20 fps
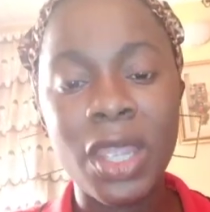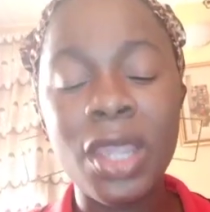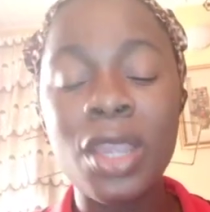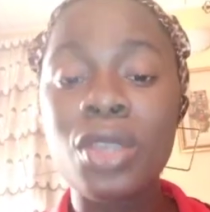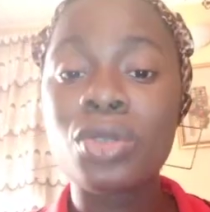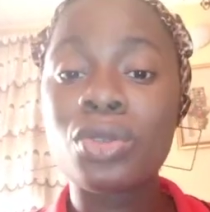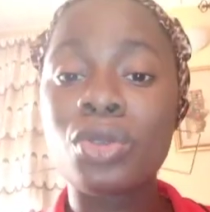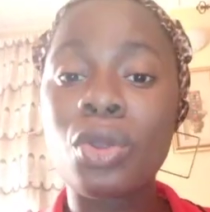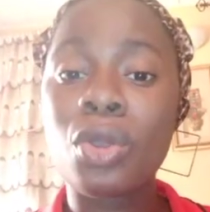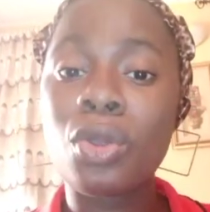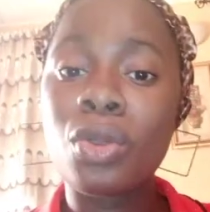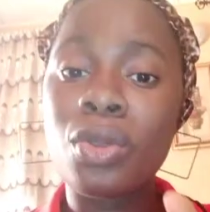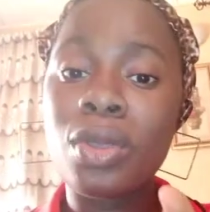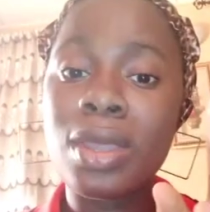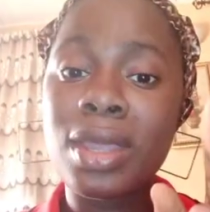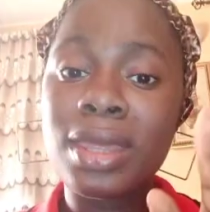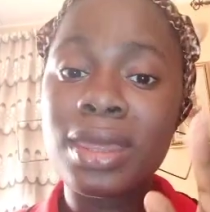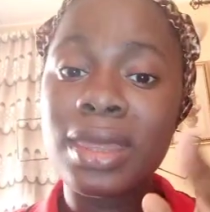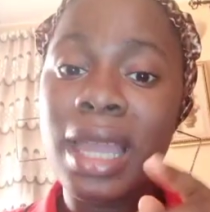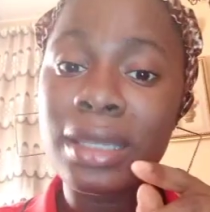So
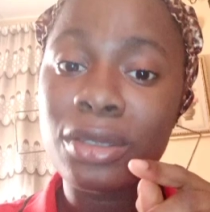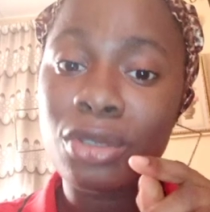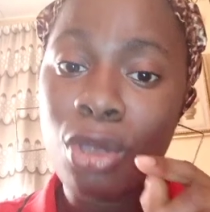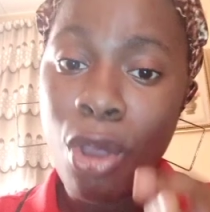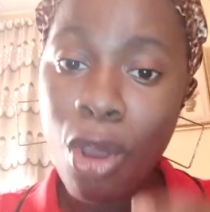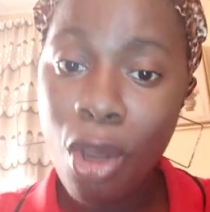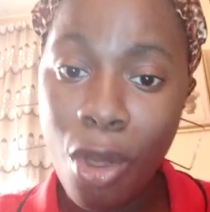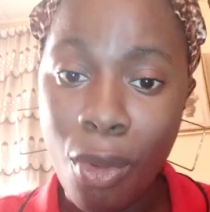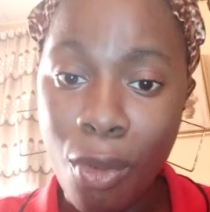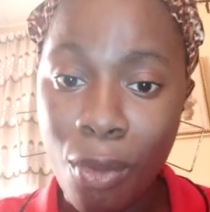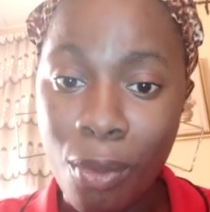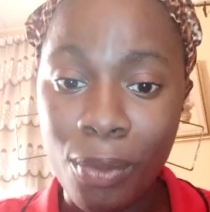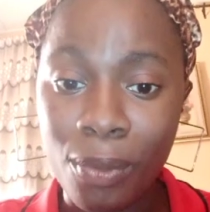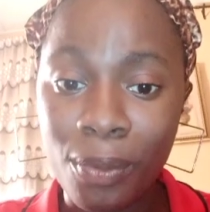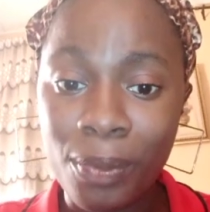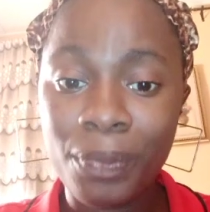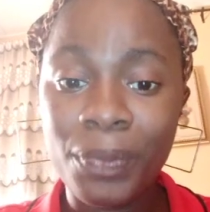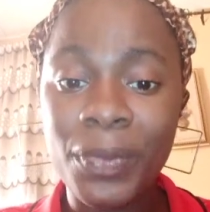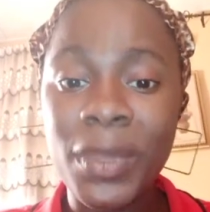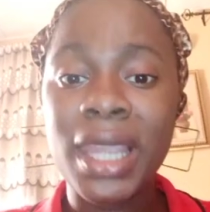that home,
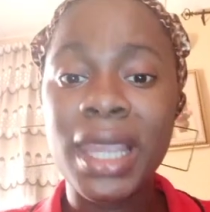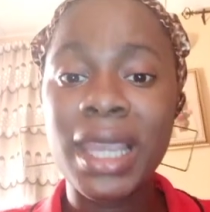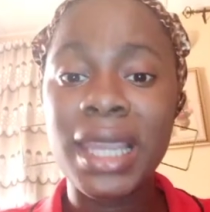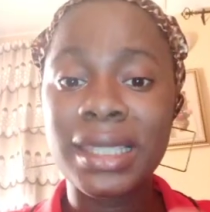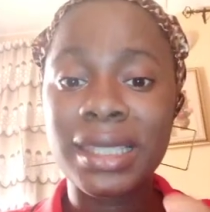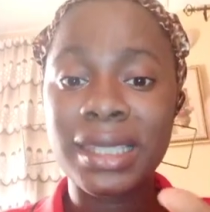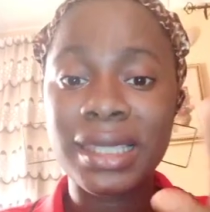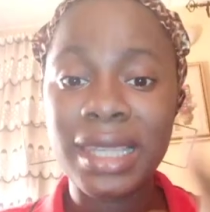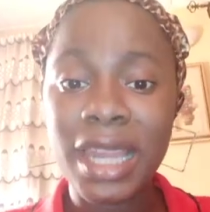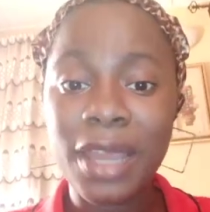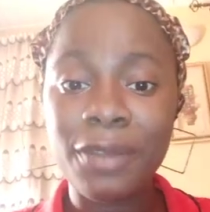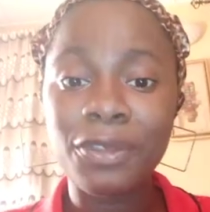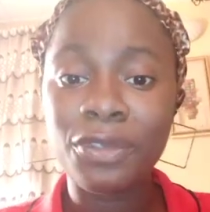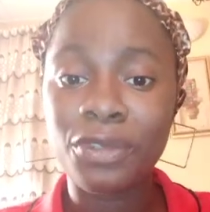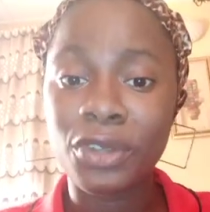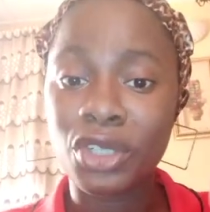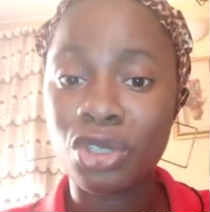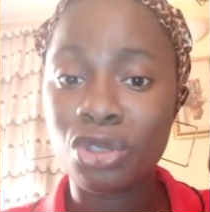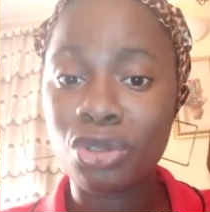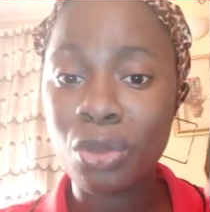it's left
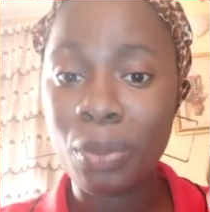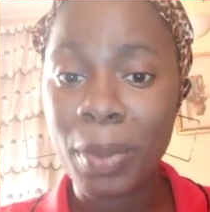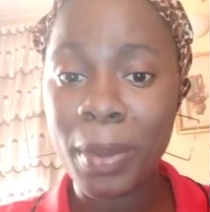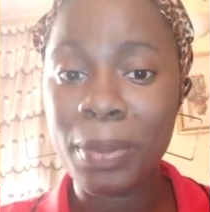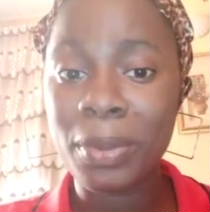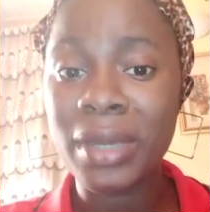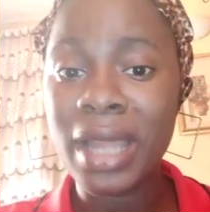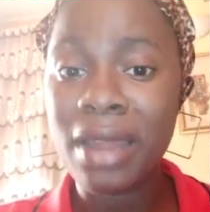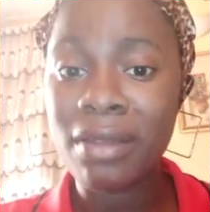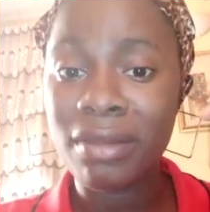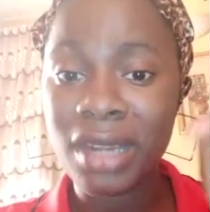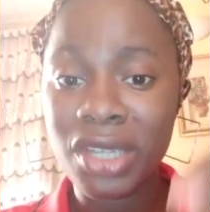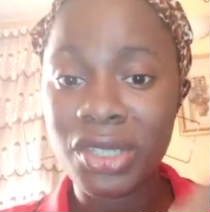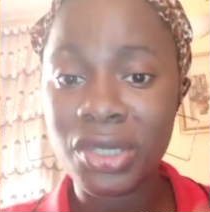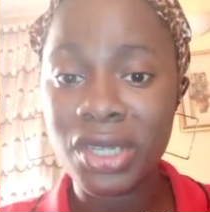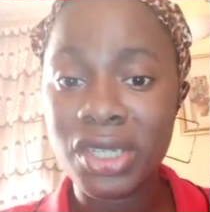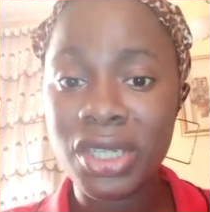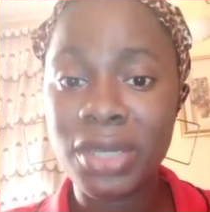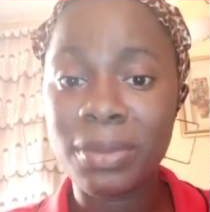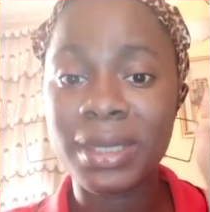for the two people, that
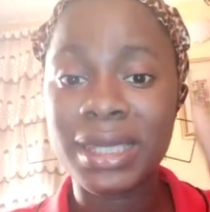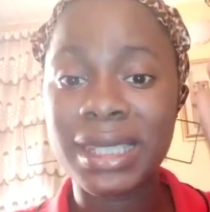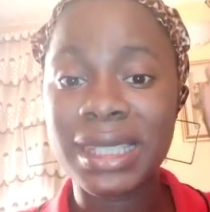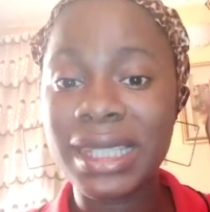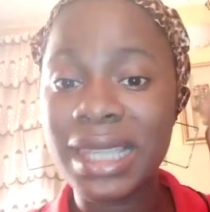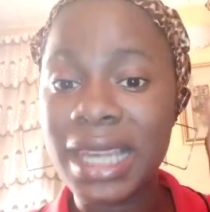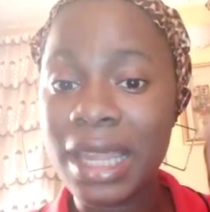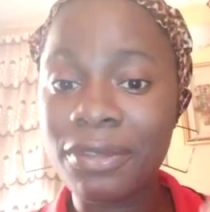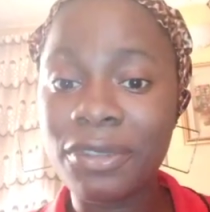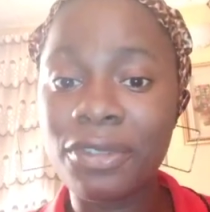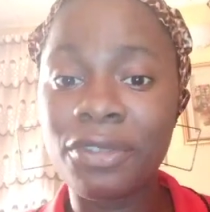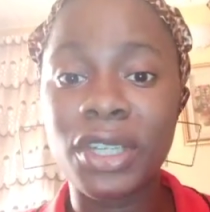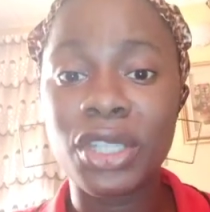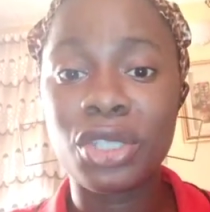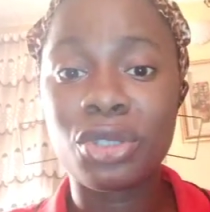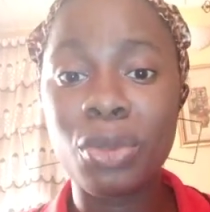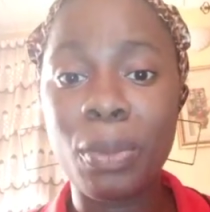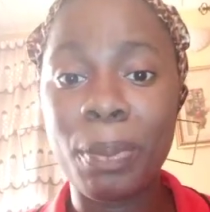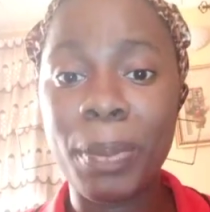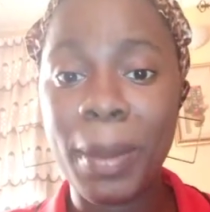relationship, it's left for the
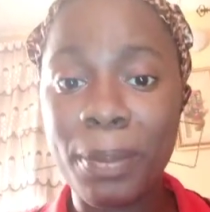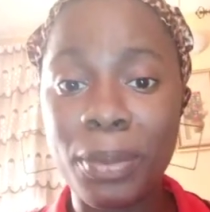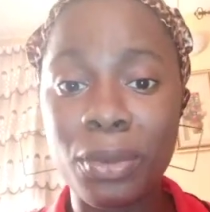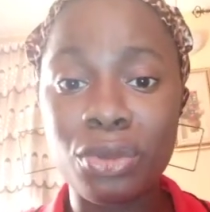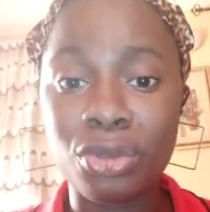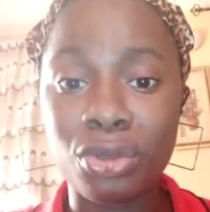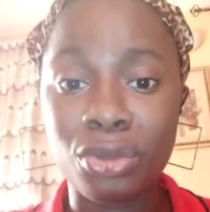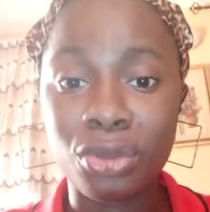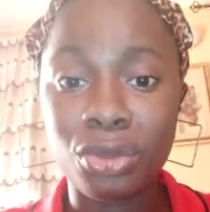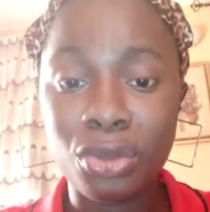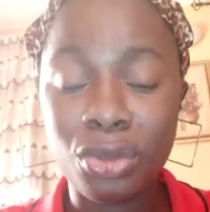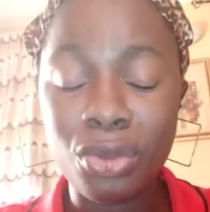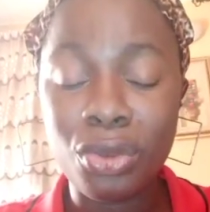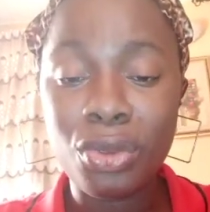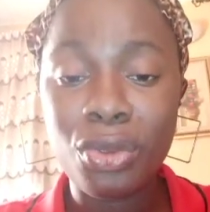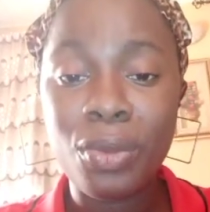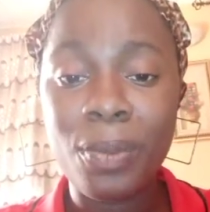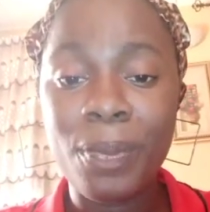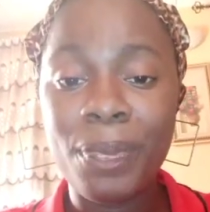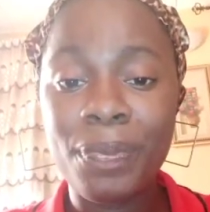two people to
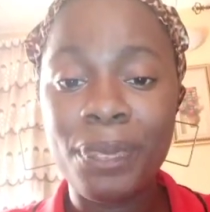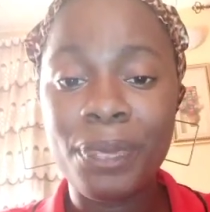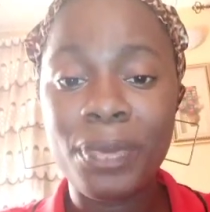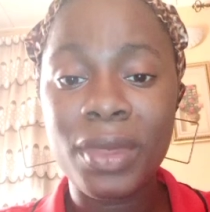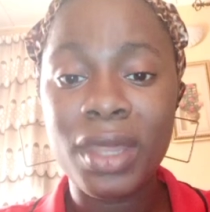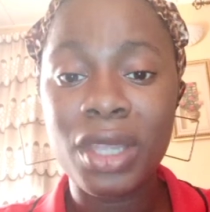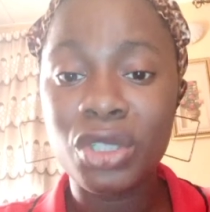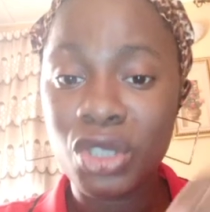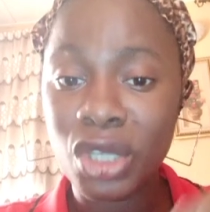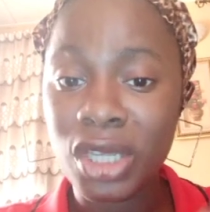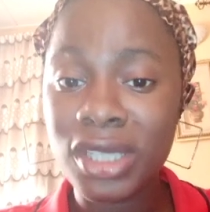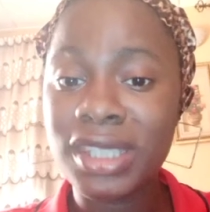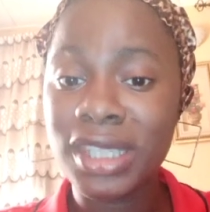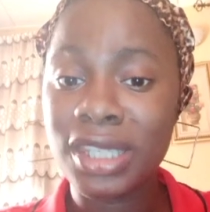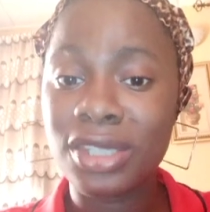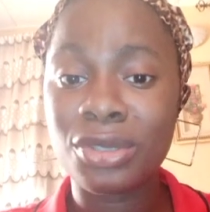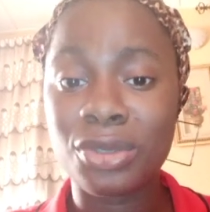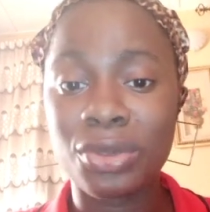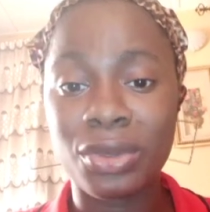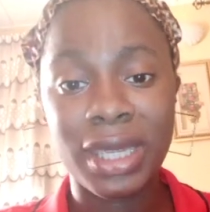do
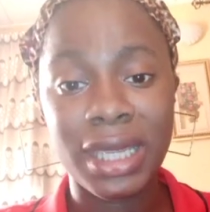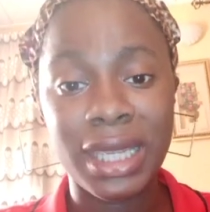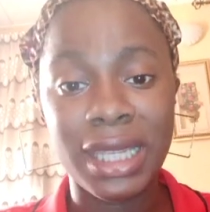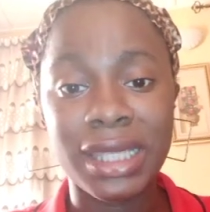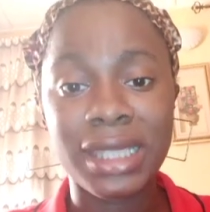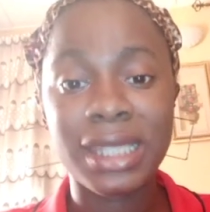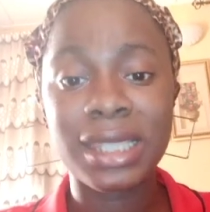justice to it.